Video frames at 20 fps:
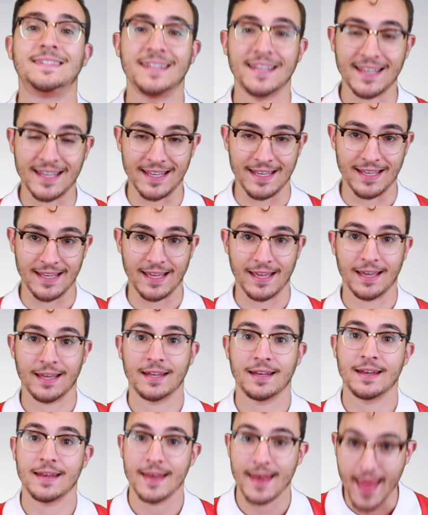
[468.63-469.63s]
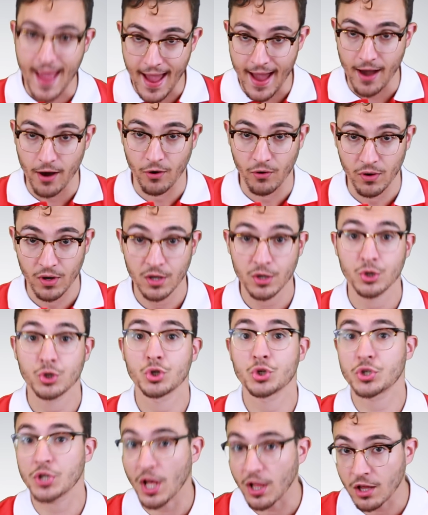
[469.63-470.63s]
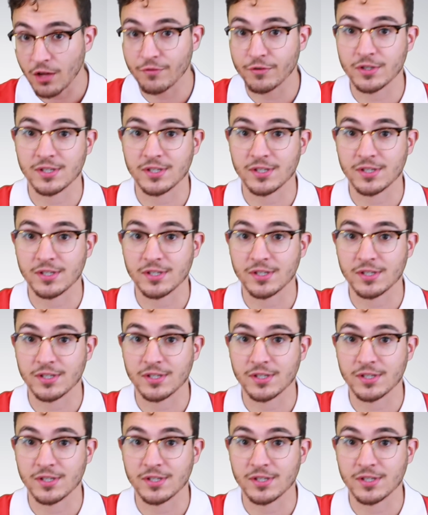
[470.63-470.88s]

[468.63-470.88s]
D. Now, Schalke